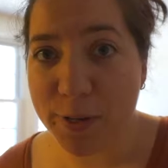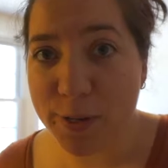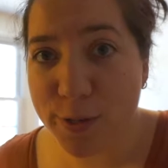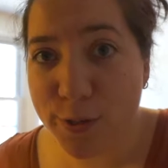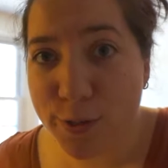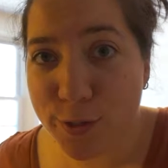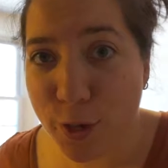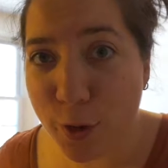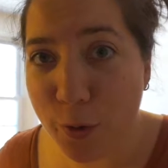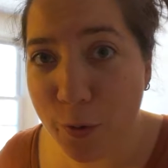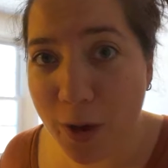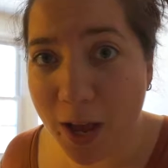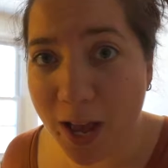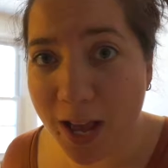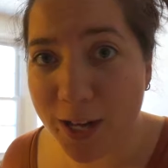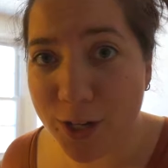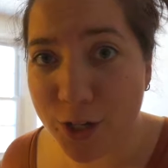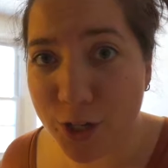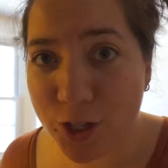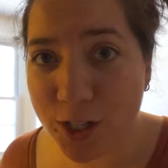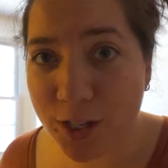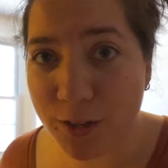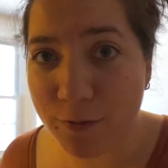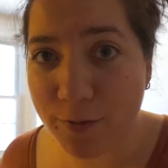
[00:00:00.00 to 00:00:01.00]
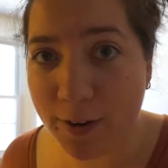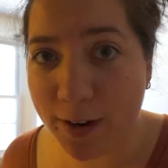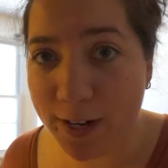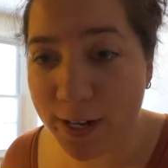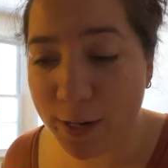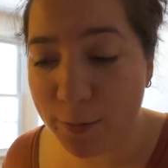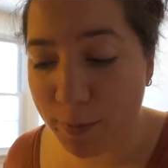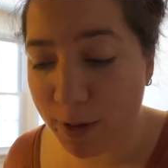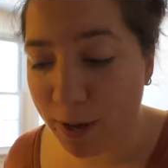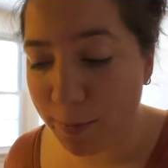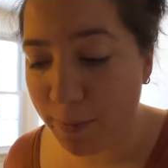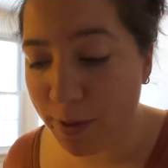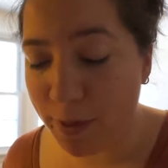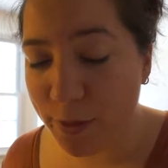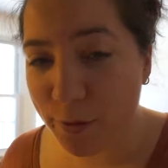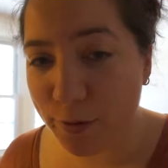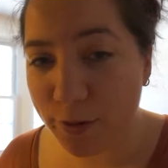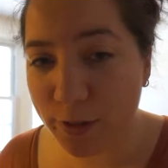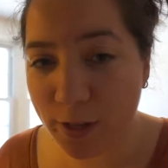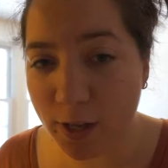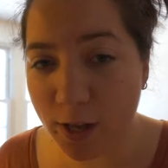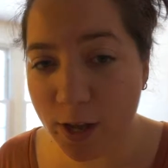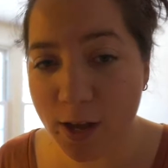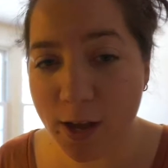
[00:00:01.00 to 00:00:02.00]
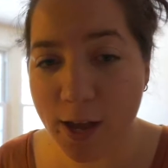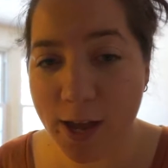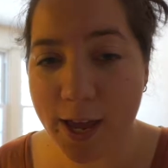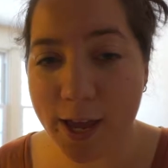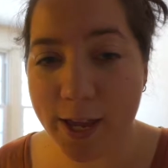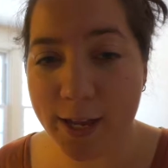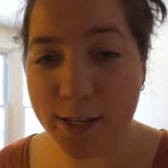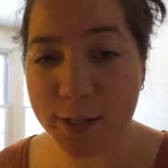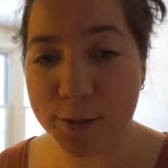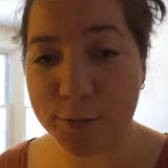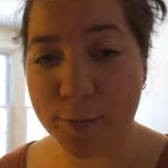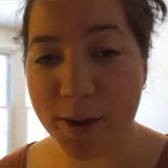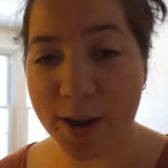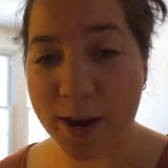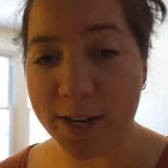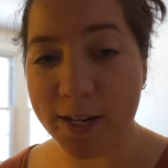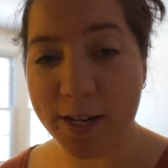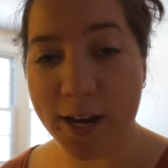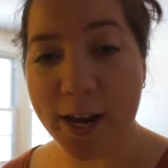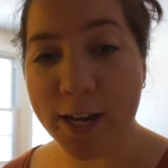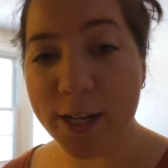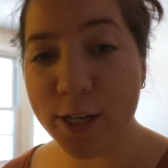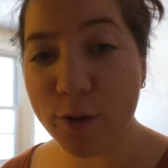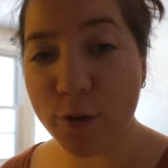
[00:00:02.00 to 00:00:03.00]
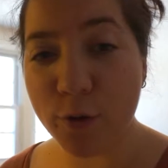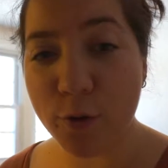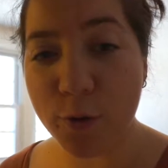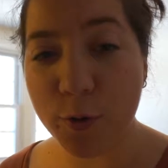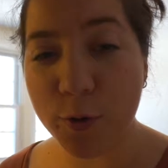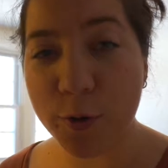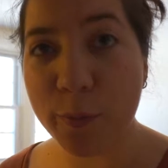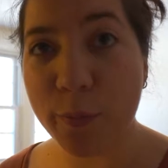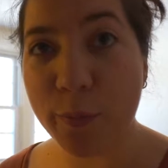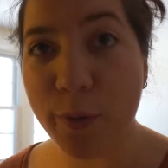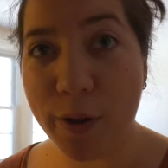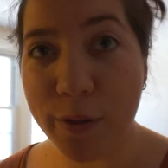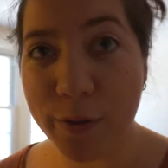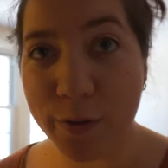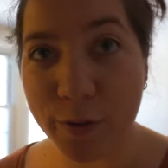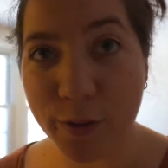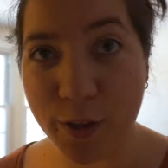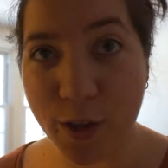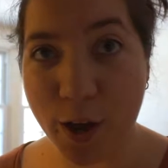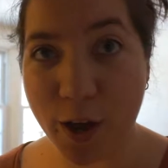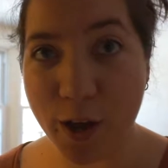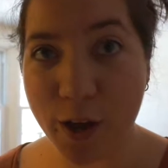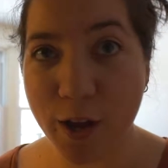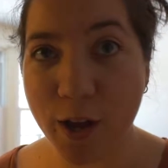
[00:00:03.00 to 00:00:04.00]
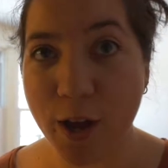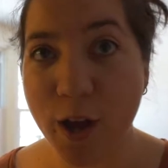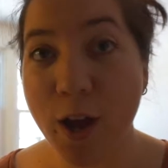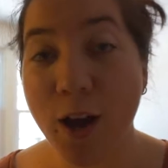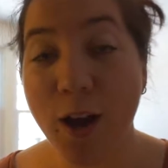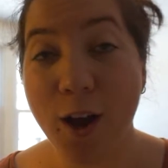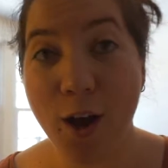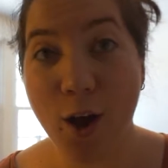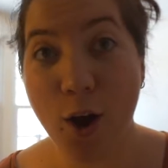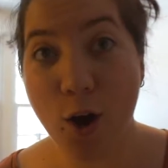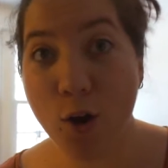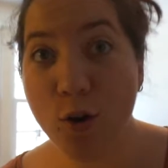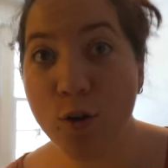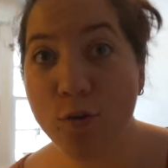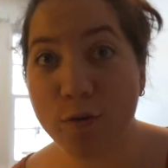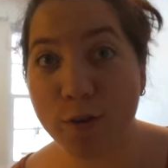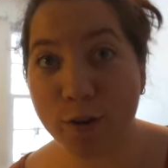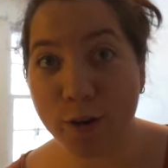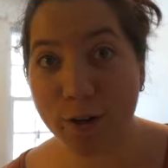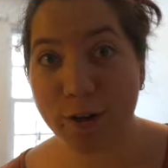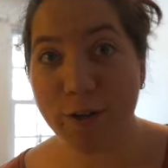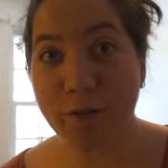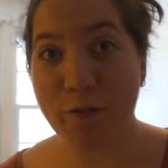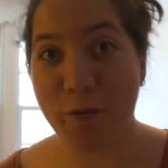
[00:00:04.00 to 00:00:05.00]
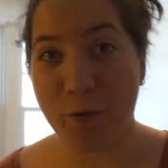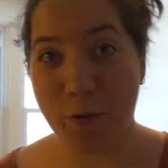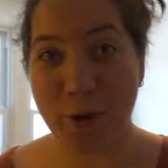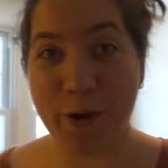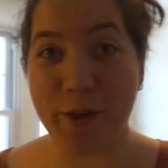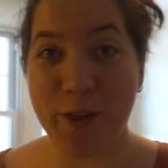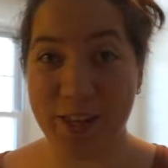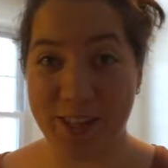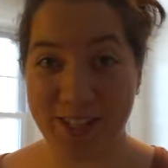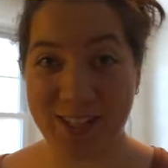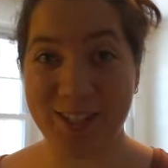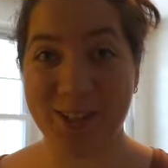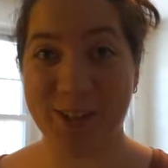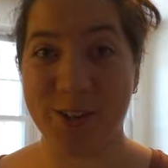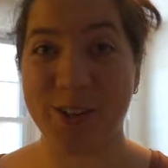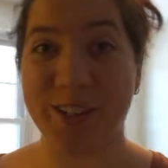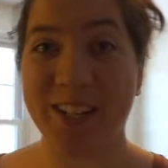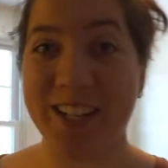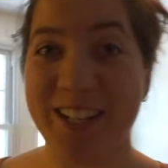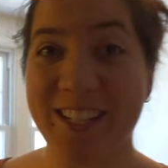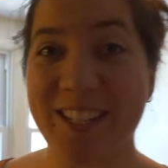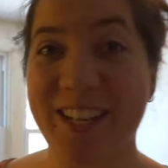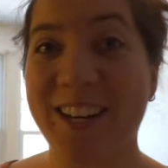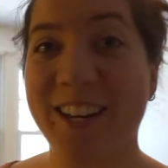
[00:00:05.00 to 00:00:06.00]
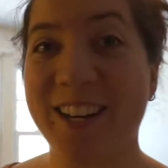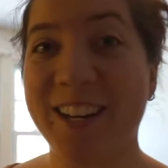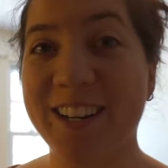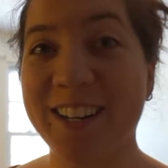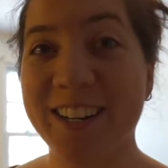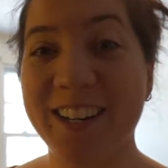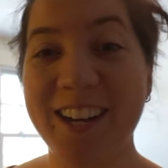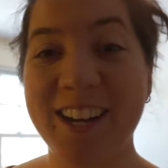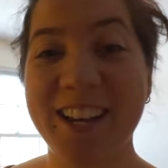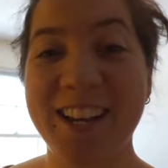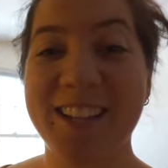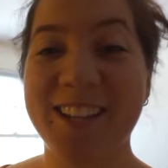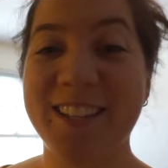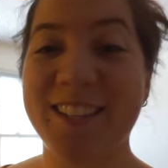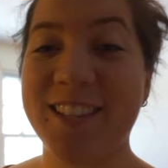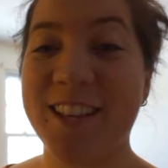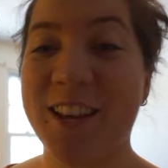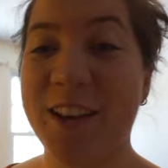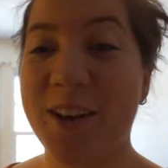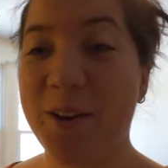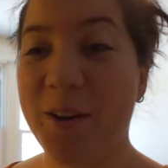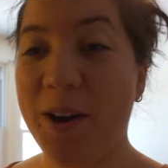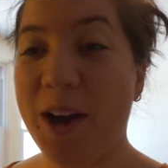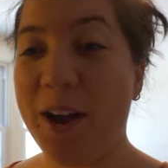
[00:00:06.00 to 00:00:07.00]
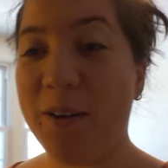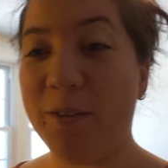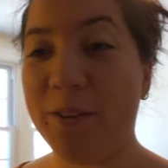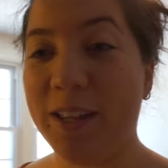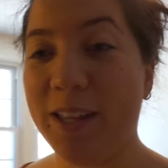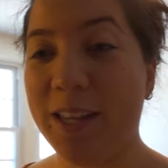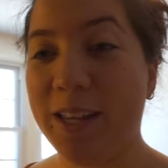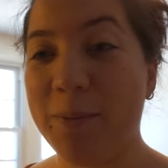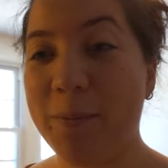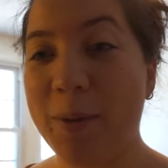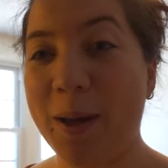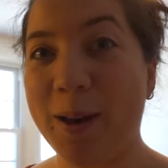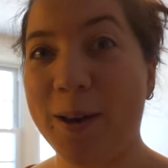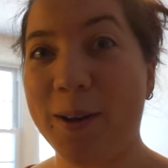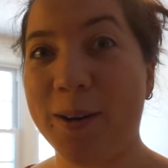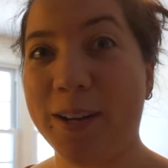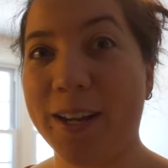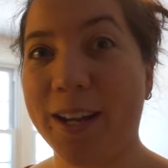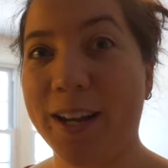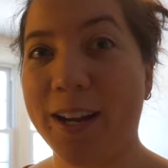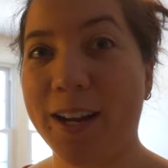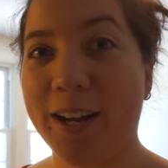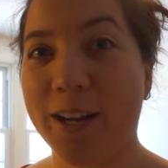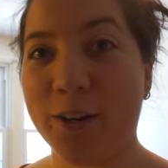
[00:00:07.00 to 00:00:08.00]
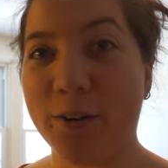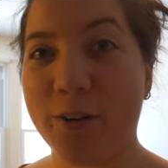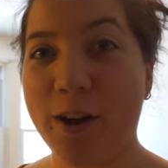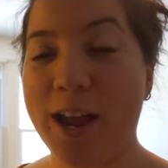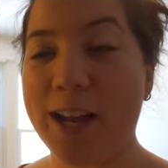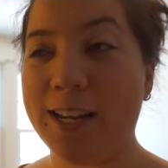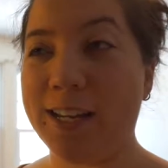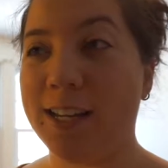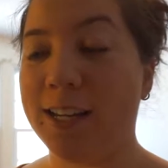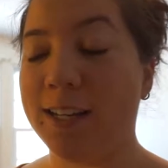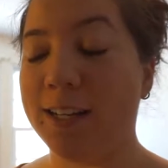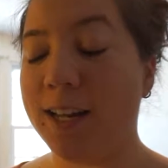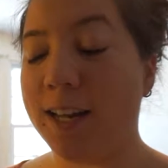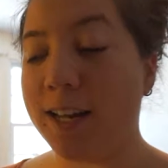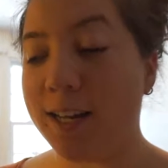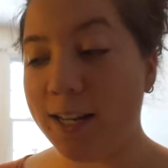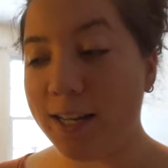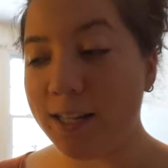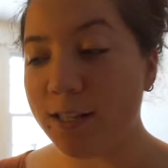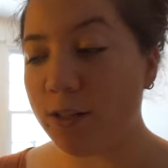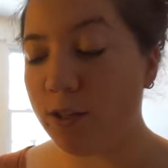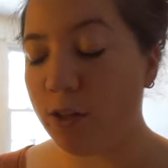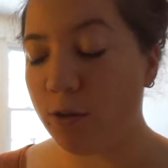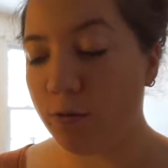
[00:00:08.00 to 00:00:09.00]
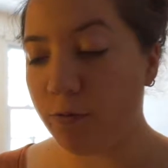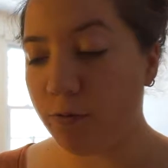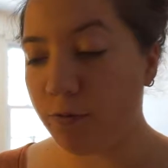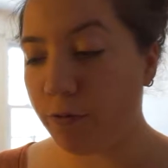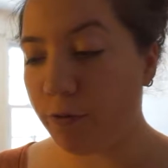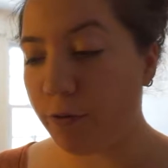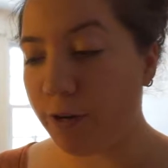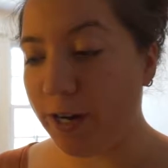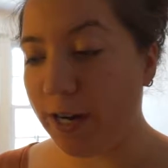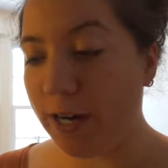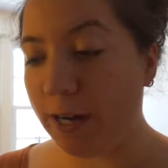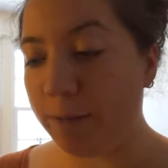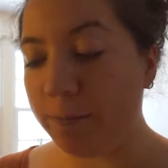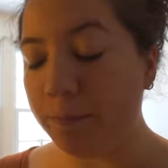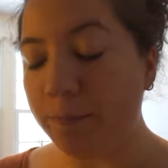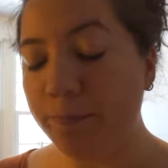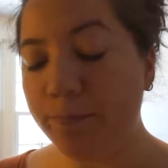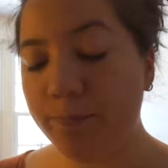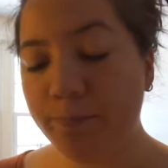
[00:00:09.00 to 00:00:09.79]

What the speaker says: So I just invited my mother-in-law and my 9-year-old brother-in-law over for this turkey dinner. So I really better get a crackin'. And he's gluten-free.